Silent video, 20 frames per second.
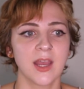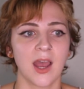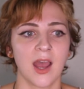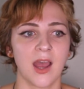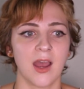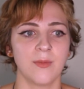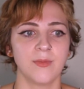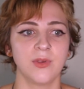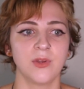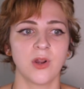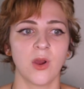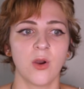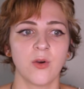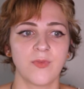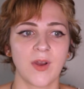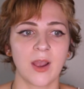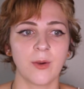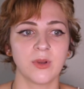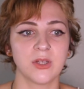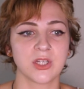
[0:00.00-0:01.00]

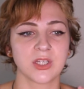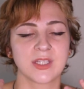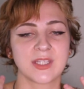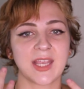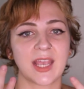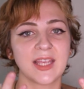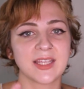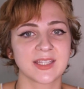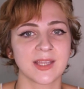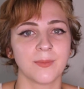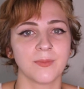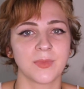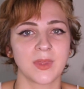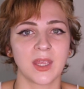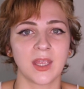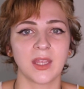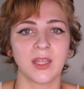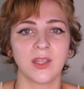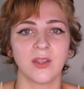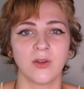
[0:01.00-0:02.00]
if I would just say
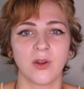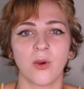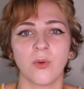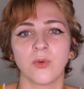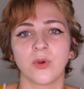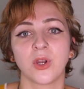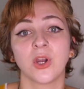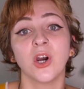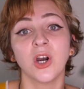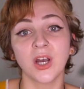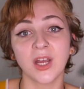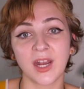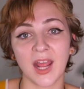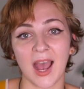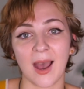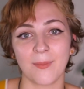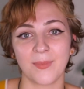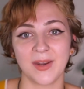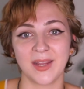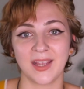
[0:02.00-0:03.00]
something, good
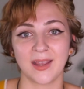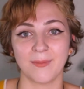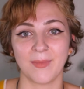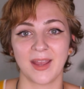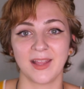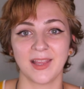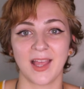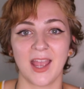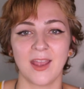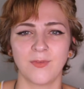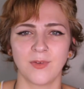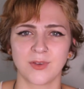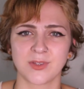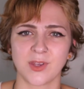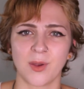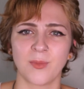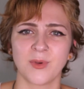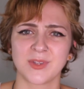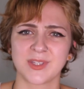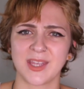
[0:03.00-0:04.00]
happening in my life, it was
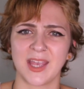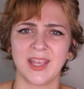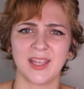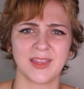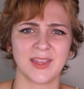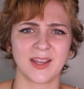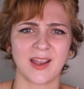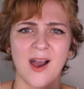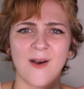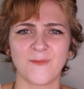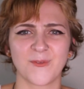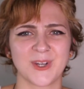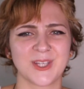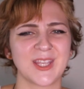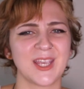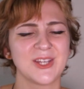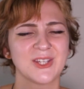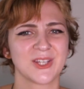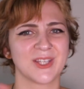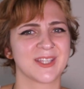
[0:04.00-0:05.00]
almost like the
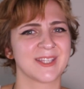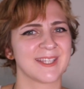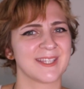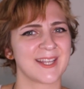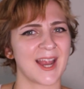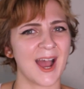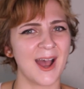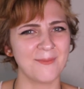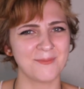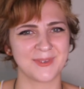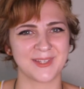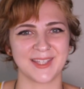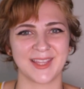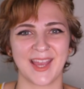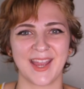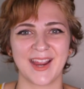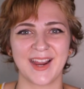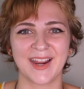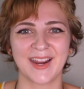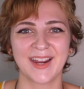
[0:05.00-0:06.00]
conversation stopped
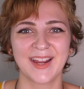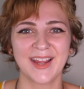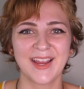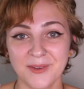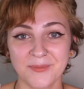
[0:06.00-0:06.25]
there.